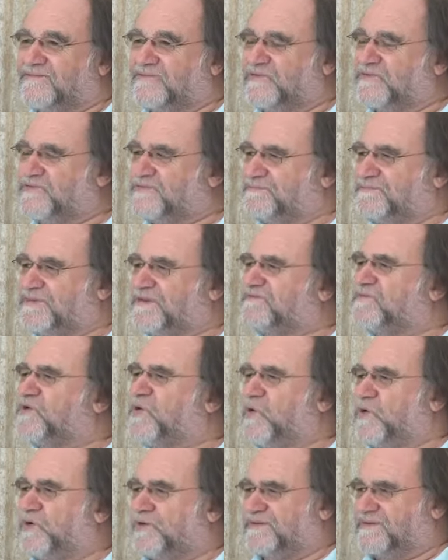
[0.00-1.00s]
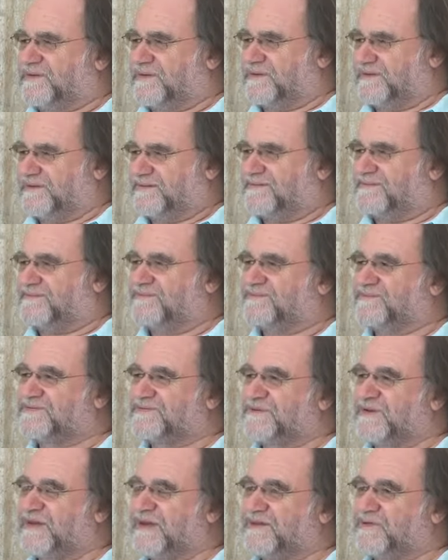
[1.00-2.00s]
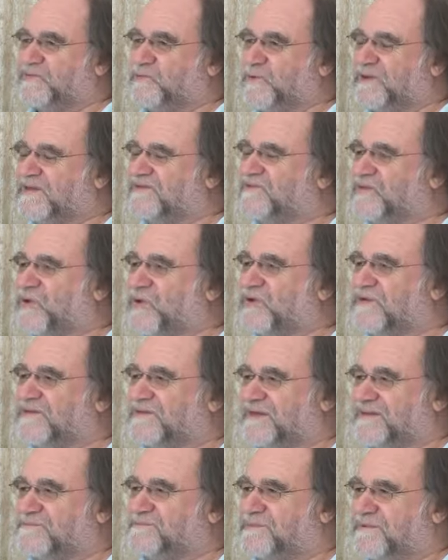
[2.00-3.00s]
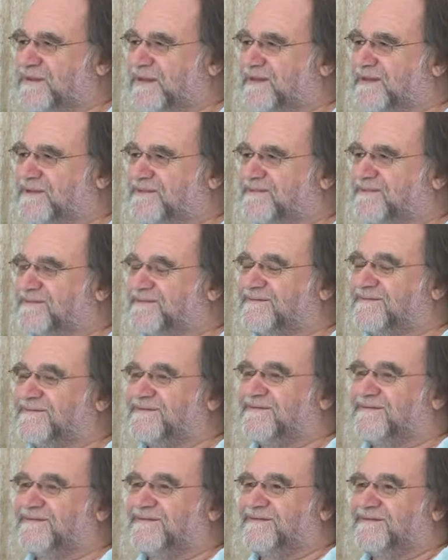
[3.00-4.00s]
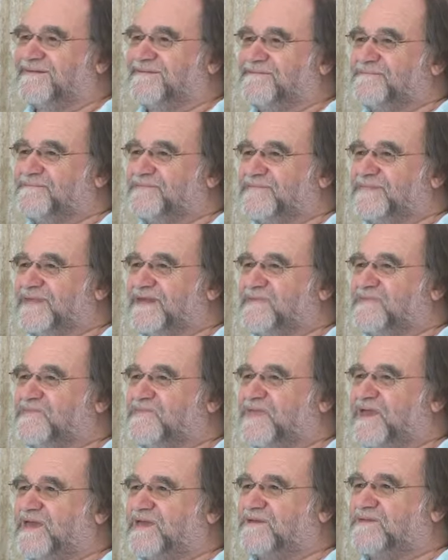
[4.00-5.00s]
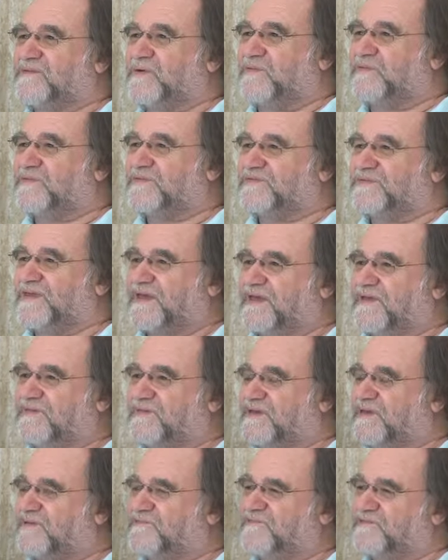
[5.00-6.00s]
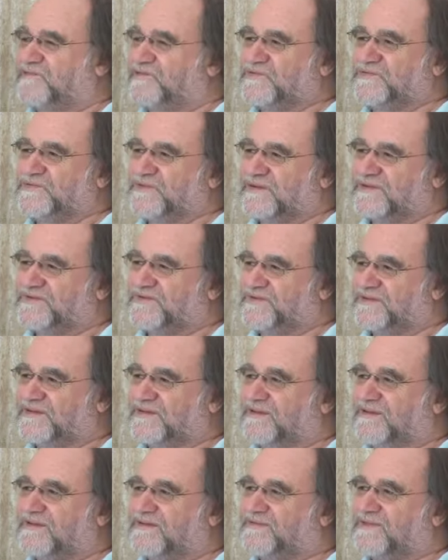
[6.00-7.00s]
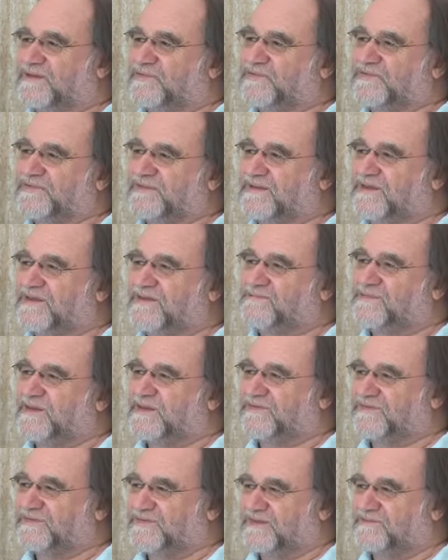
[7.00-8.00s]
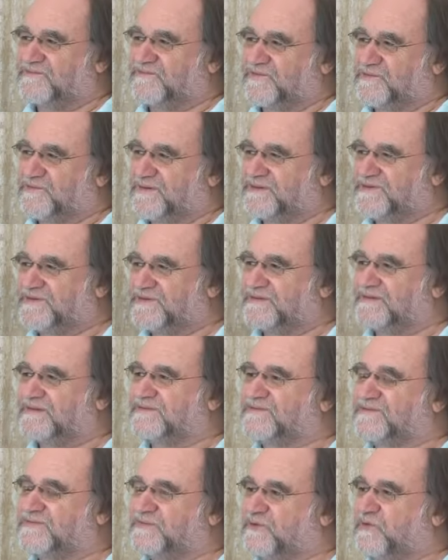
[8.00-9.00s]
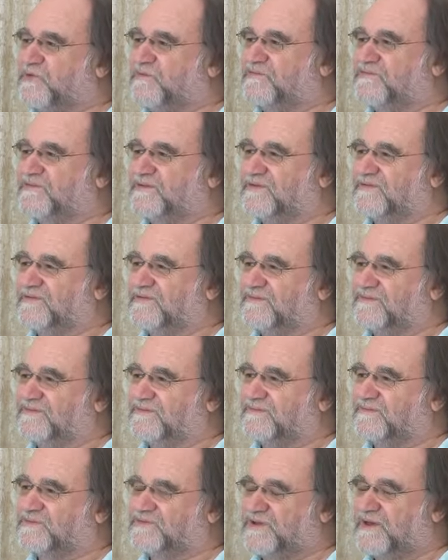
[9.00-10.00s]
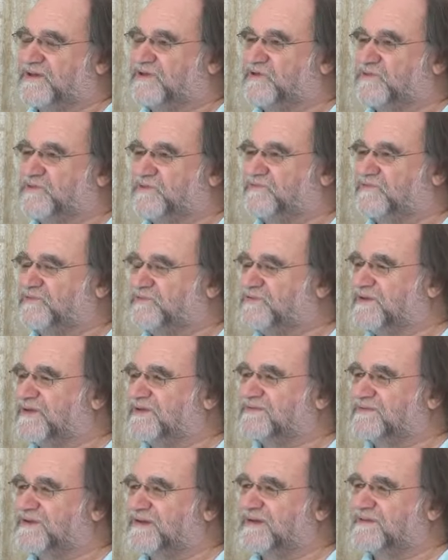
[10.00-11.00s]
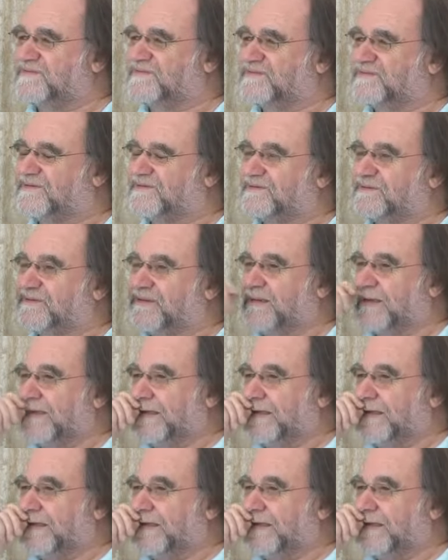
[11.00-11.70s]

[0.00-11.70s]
for a bit of a holiday. So I had a week's holiday planned. And then on the day that I flew to Italy, there was an email sent from Italy to the office, which I got a few days later,